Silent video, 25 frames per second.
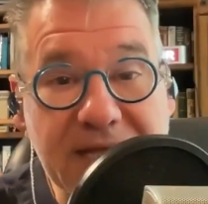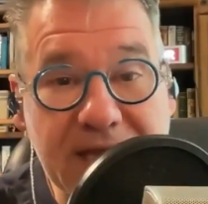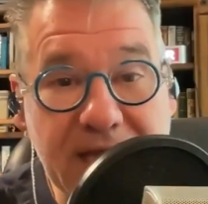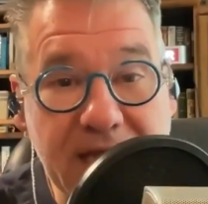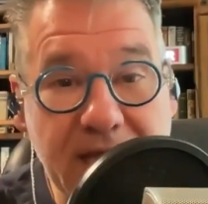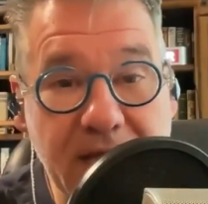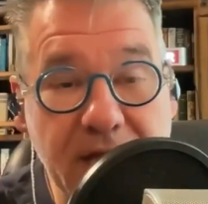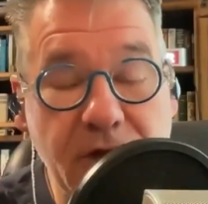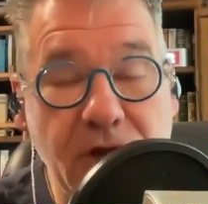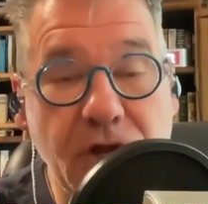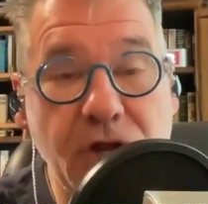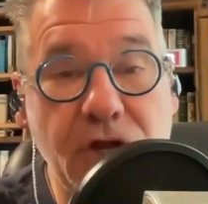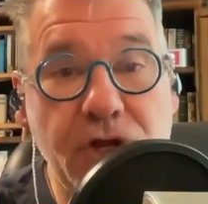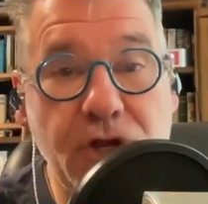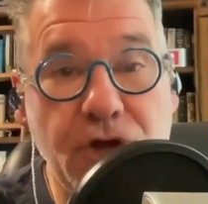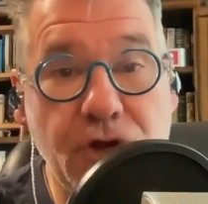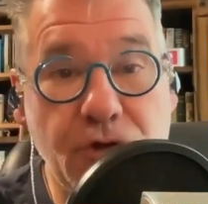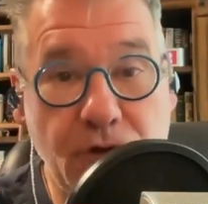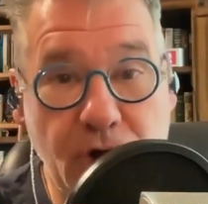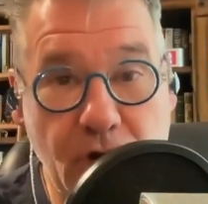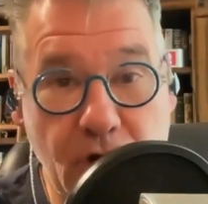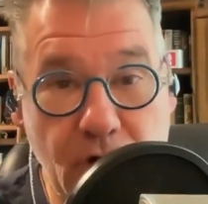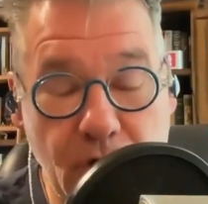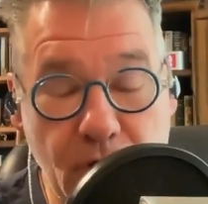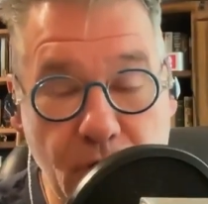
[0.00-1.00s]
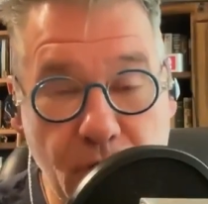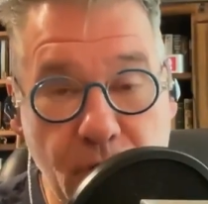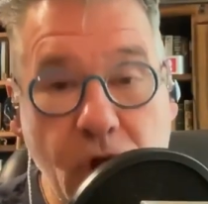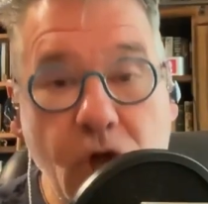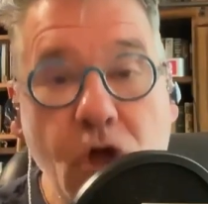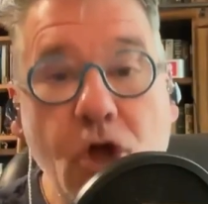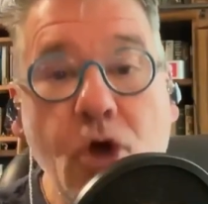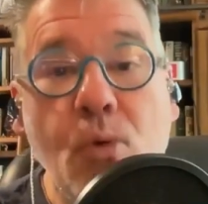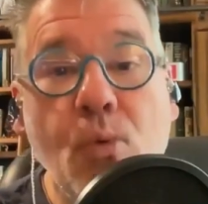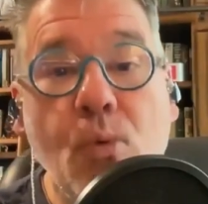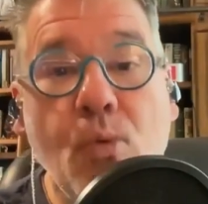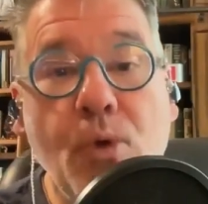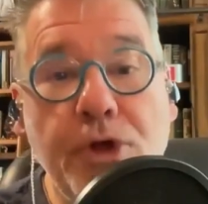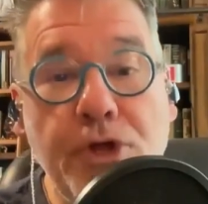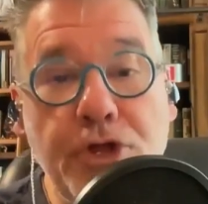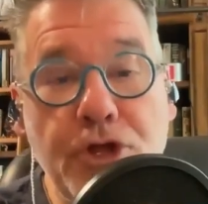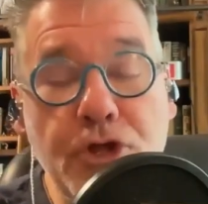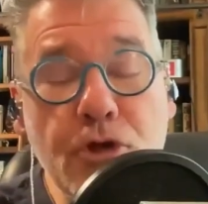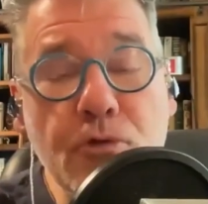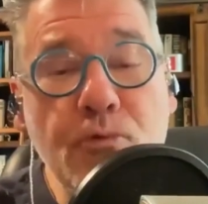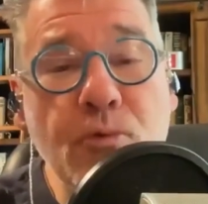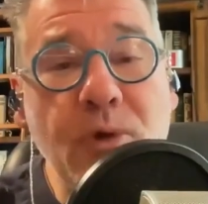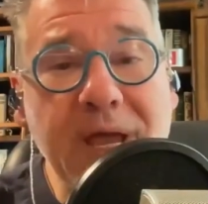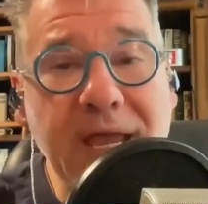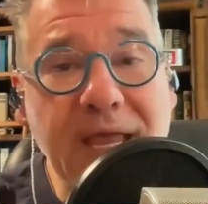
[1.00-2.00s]
in your own. When
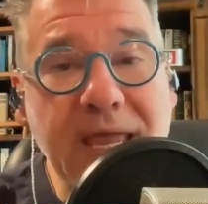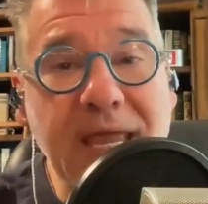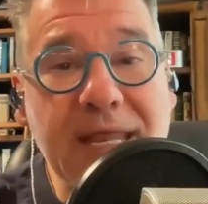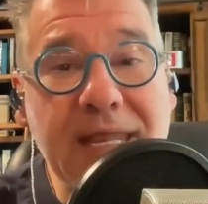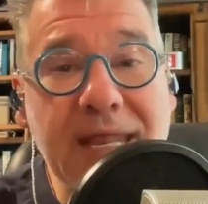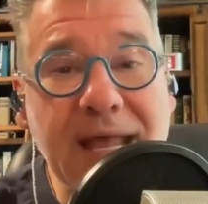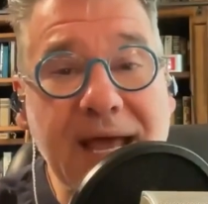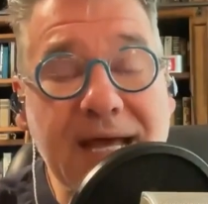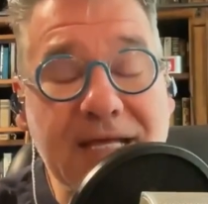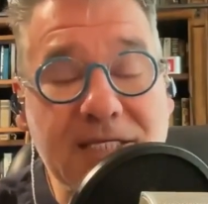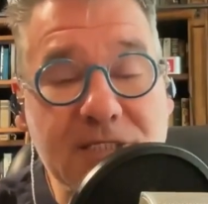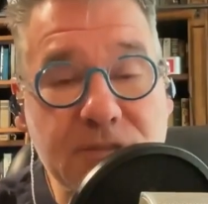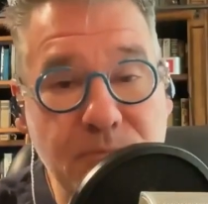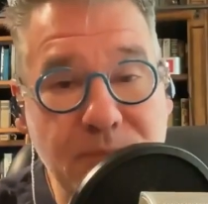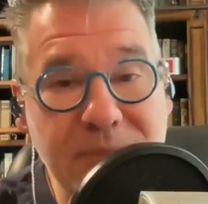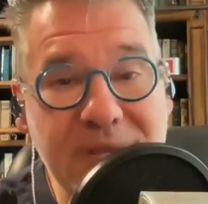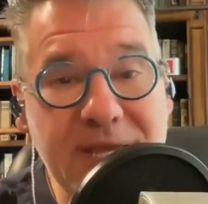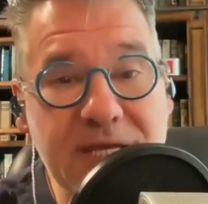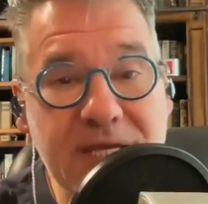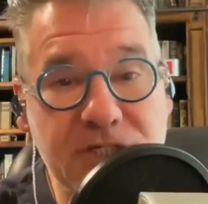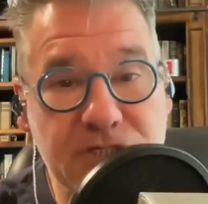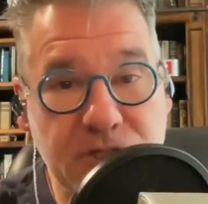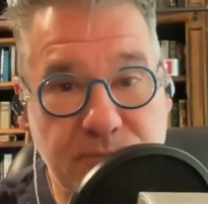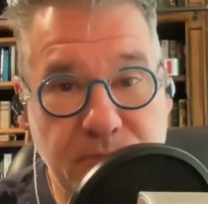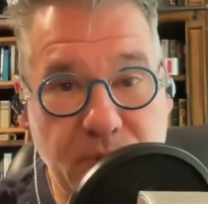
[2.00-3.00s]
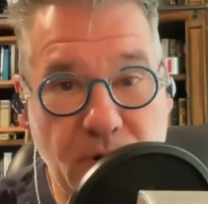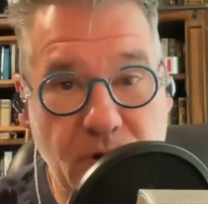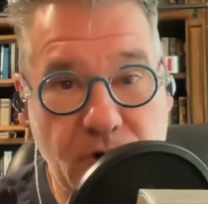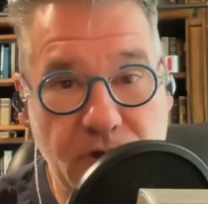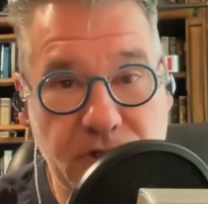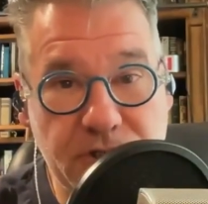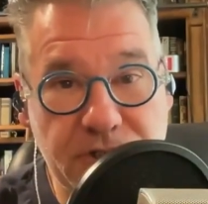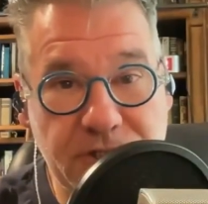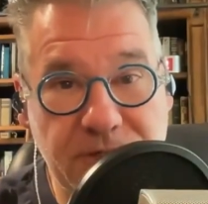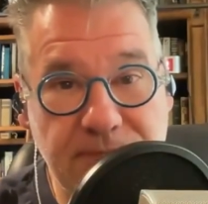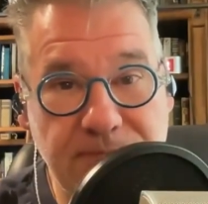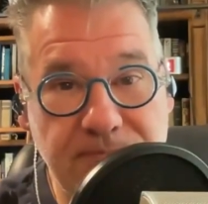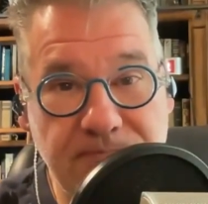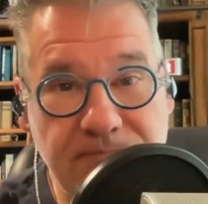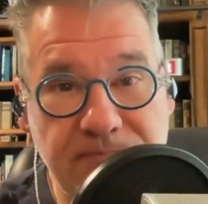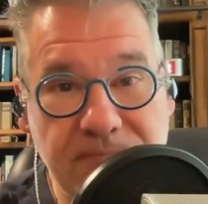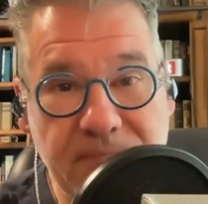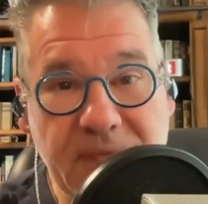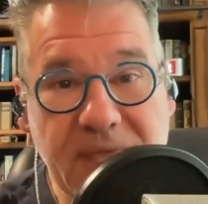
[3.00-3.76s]
you recognize me as a person,